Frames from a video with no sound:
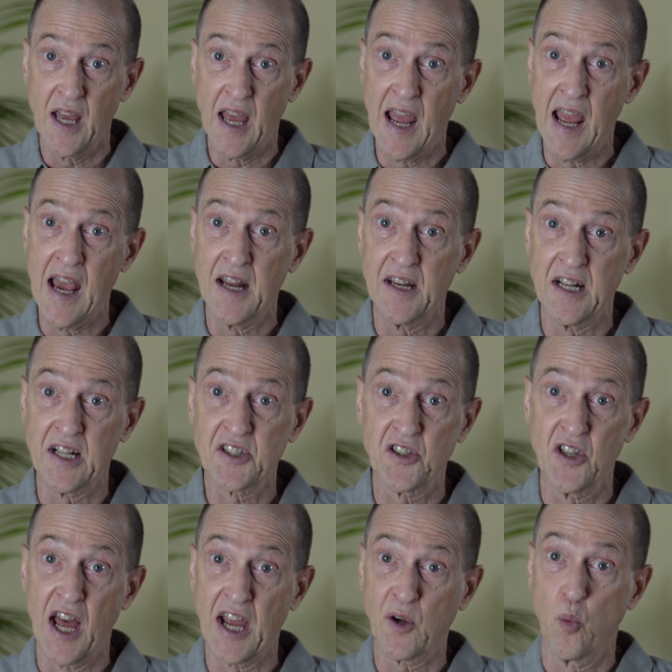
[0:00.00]
and it's
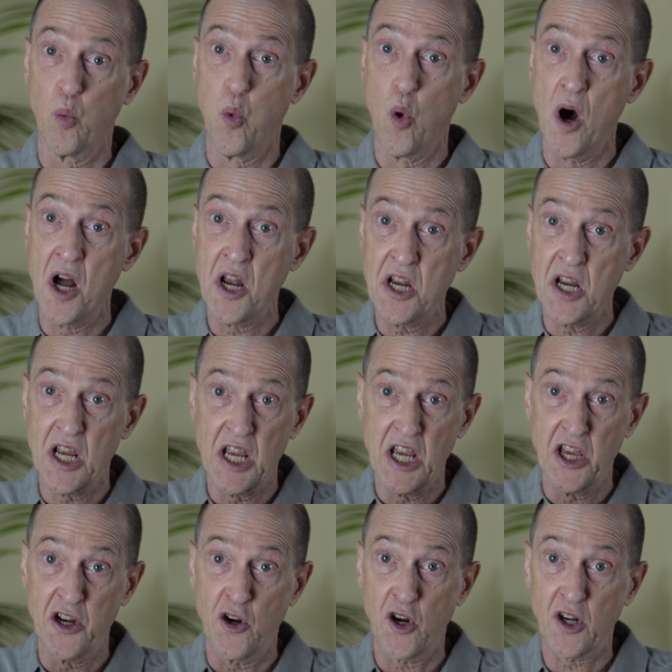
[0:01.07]
like one
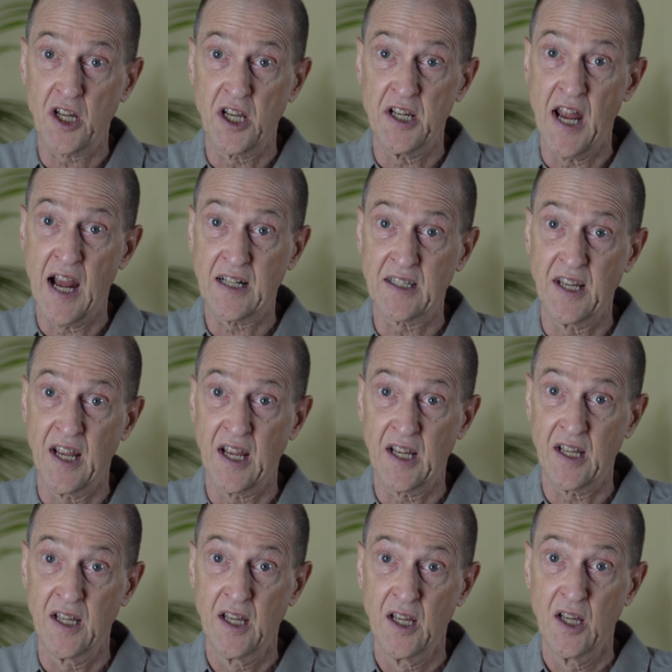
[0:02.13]

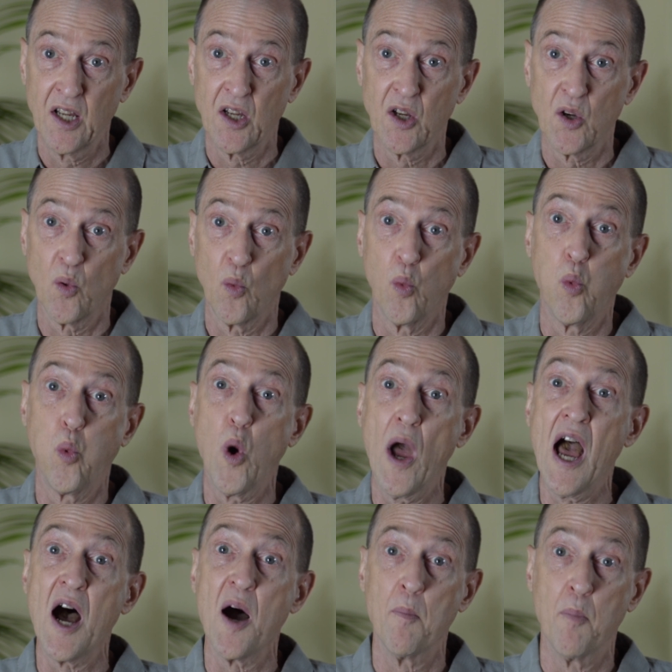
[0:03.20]
interconnecting
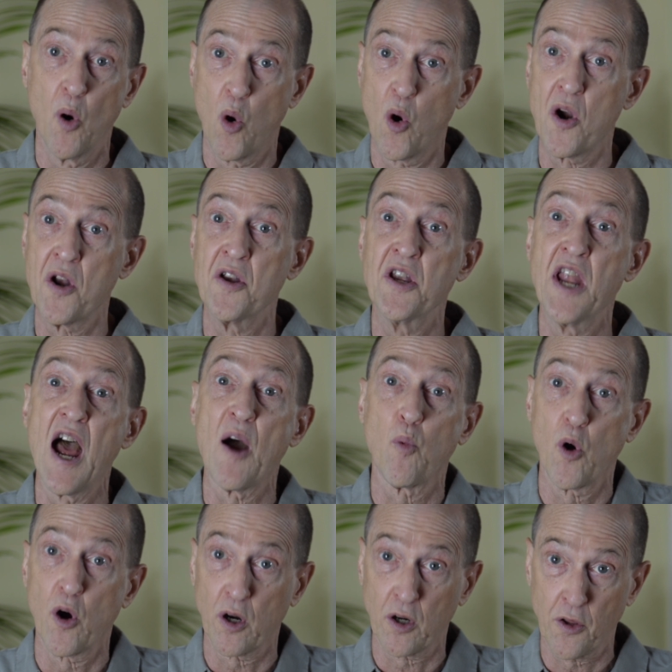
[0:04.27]
web or
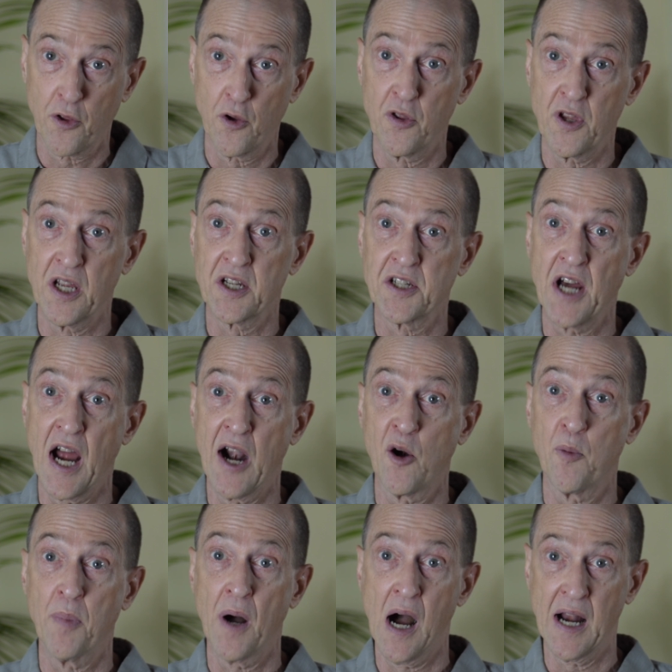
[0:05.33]
network through the entire
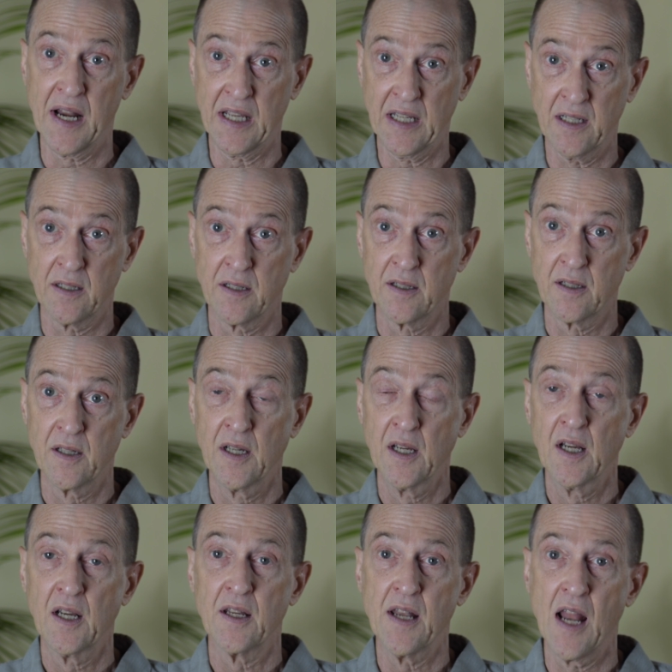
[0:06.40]
body.
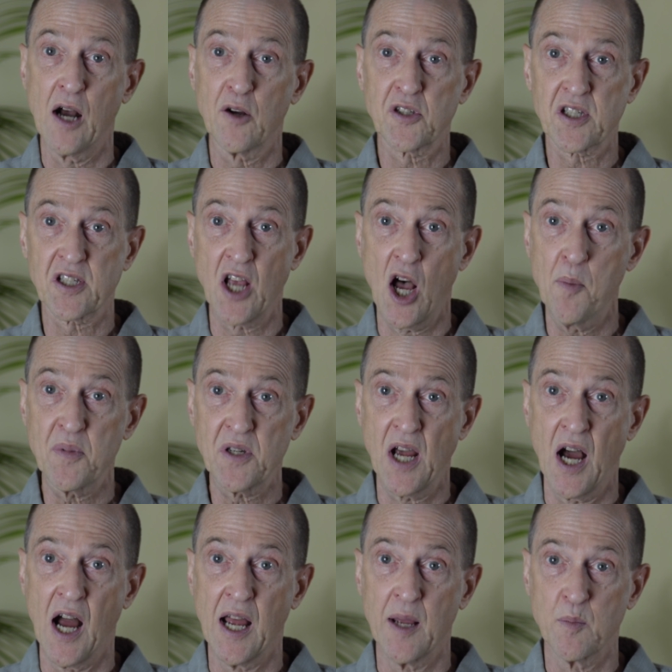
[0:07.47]
Now,
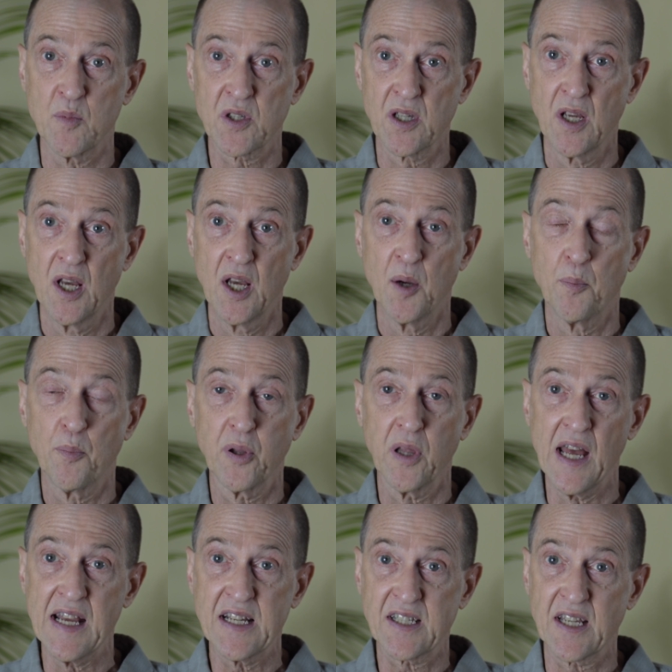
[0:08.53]
sometimes
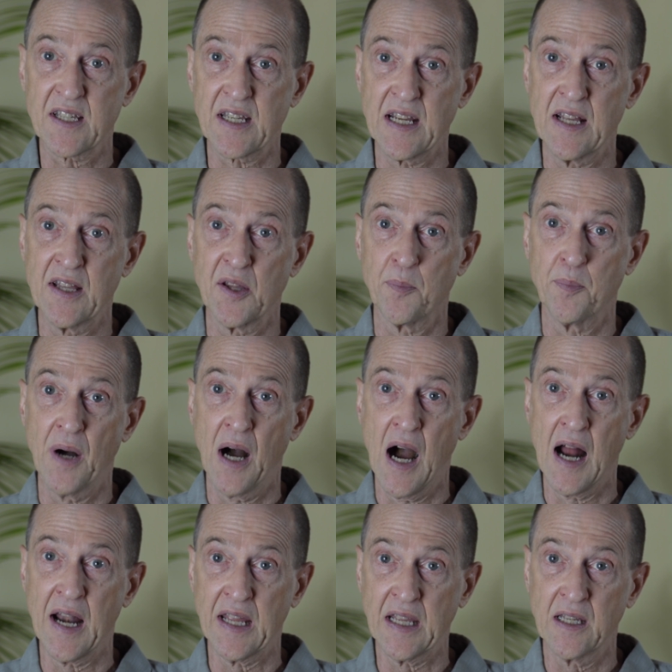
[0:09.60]
places in the
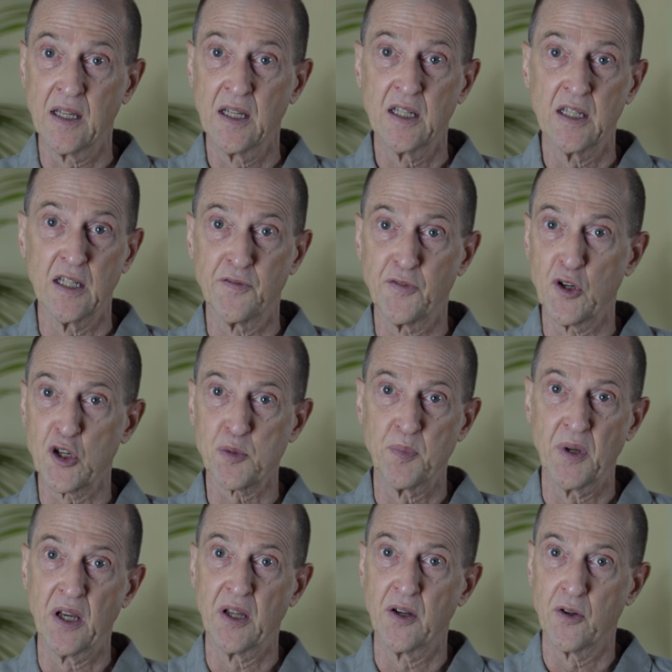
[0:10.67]
body, if there's
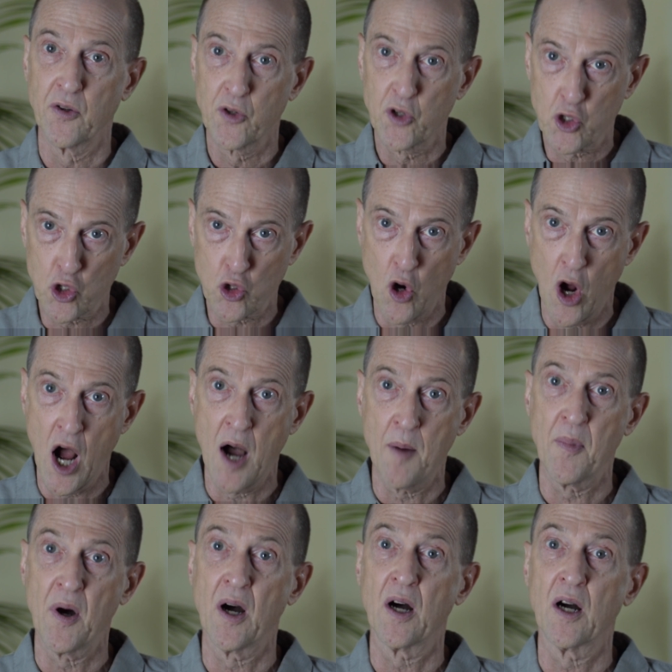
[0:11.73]
been
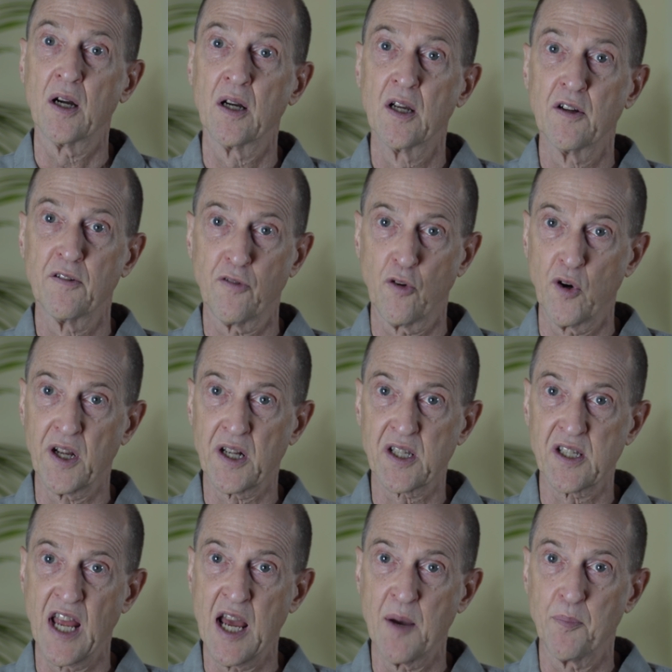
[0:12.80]
trauma, for
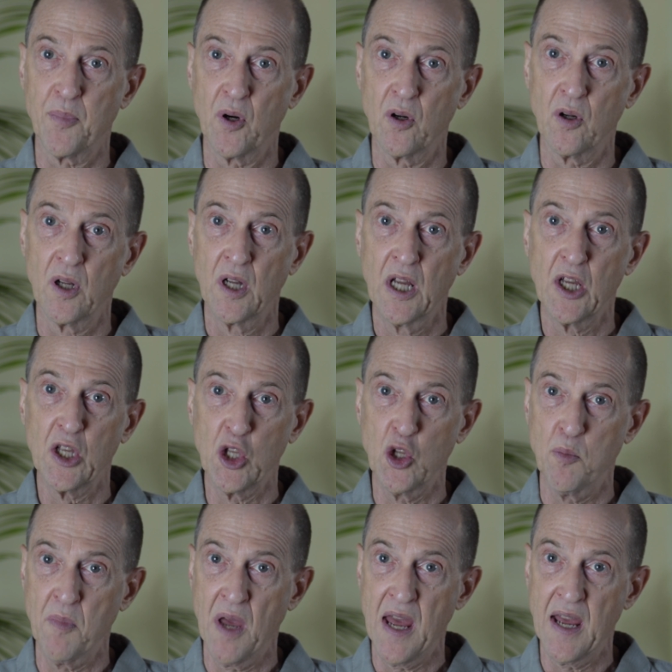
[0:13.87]
example,
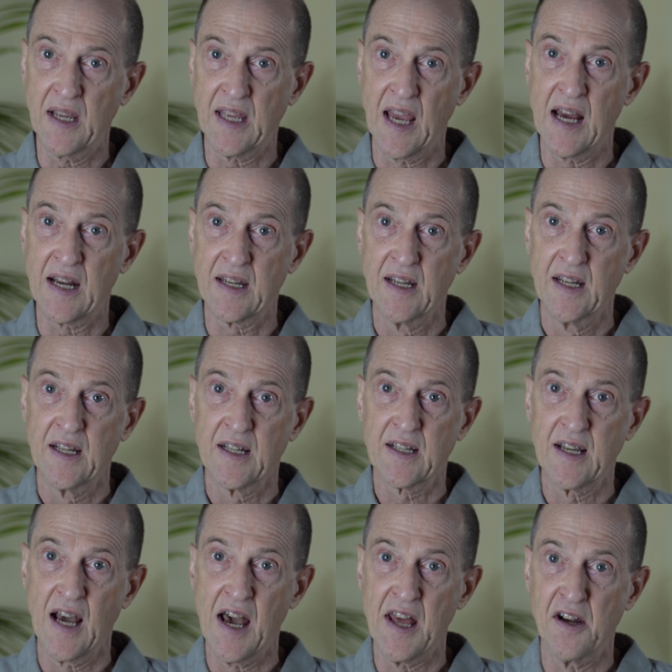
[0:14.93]
you may get
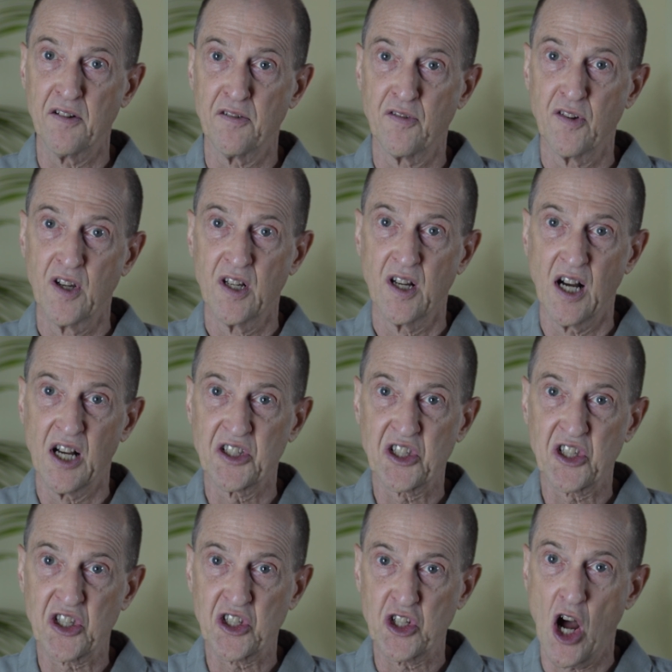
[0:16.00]
kind of a
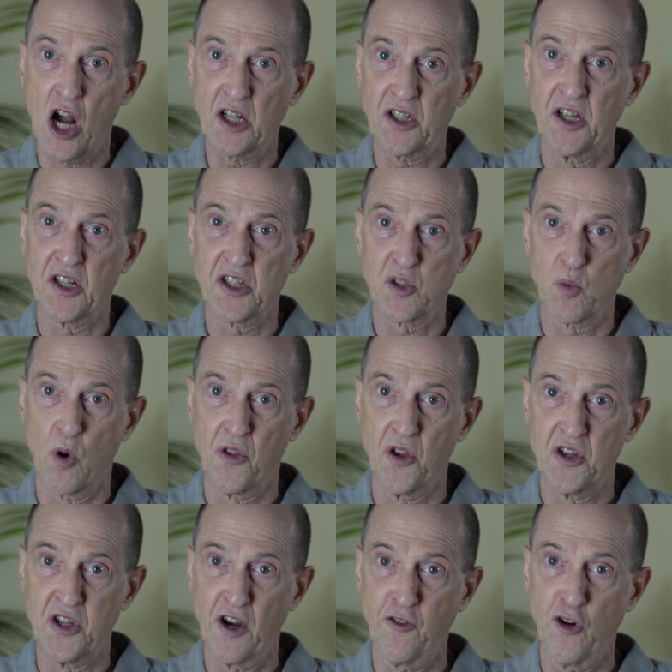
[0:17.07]
stuckness where the
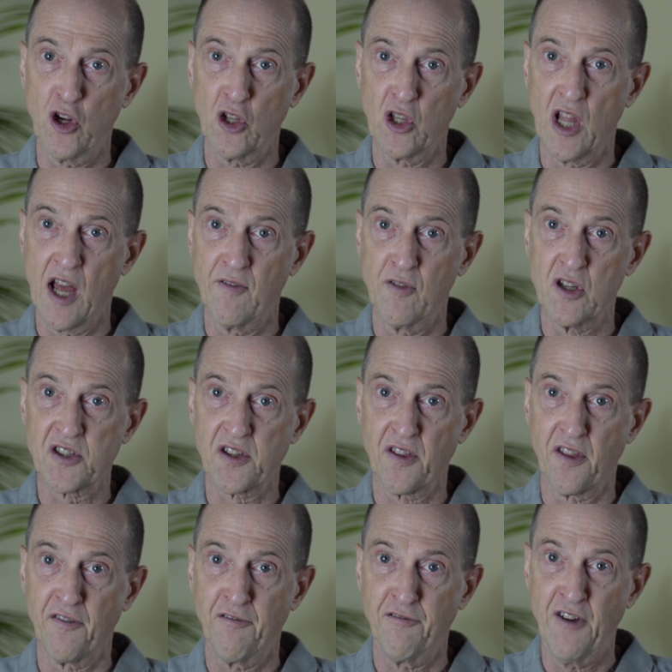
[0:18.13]
different levels
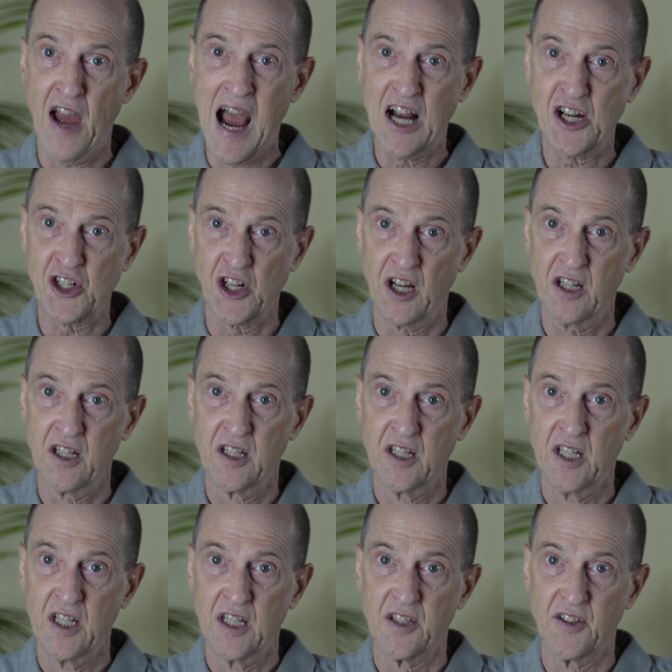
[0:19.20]
of the fascia,
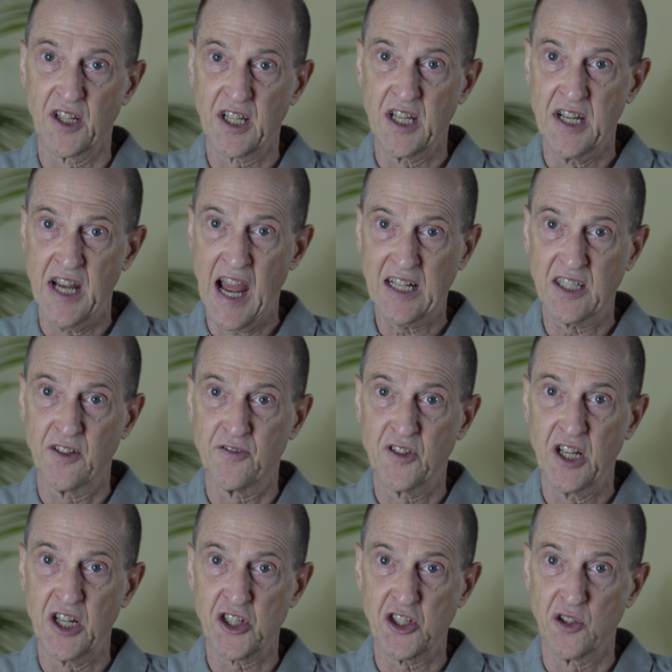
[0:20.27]
the connective
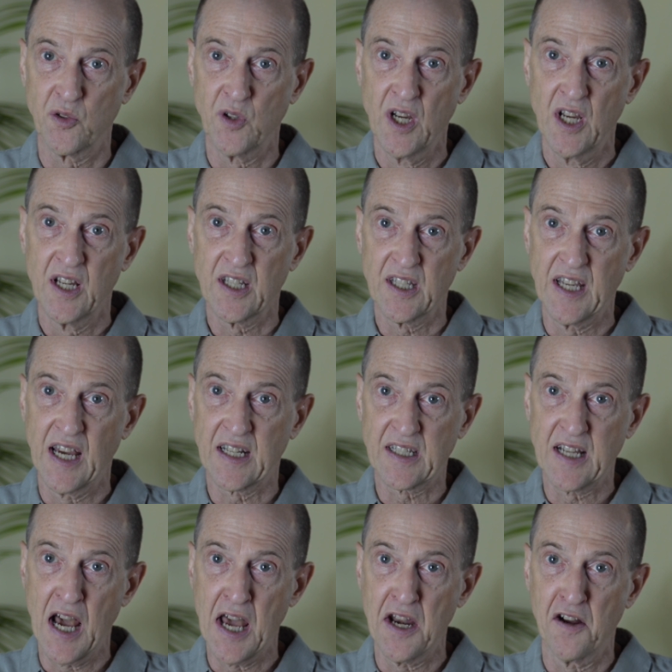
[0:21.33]
tissue,
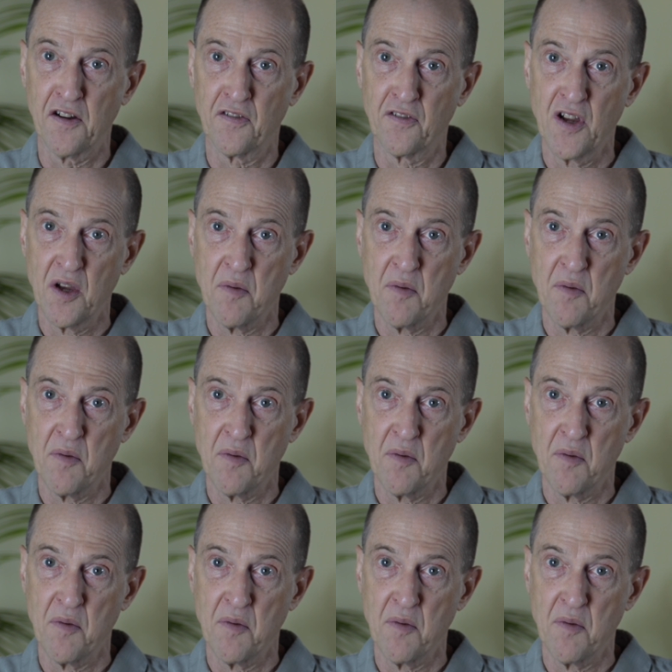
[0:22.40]
get kind of